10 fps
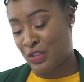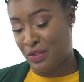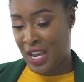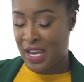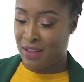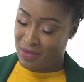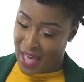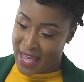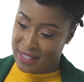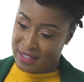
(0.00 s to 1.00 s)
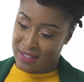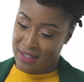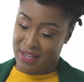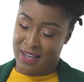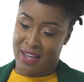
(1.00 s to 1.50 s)
take that
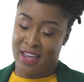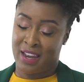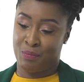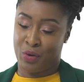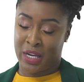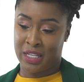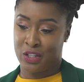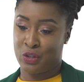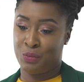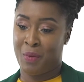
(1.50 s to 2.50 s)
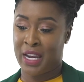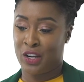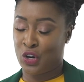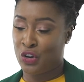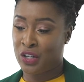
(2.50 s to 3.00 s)
and I bring into my
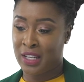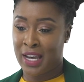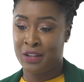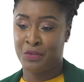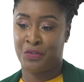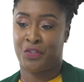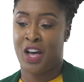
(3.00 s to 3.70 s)
current life,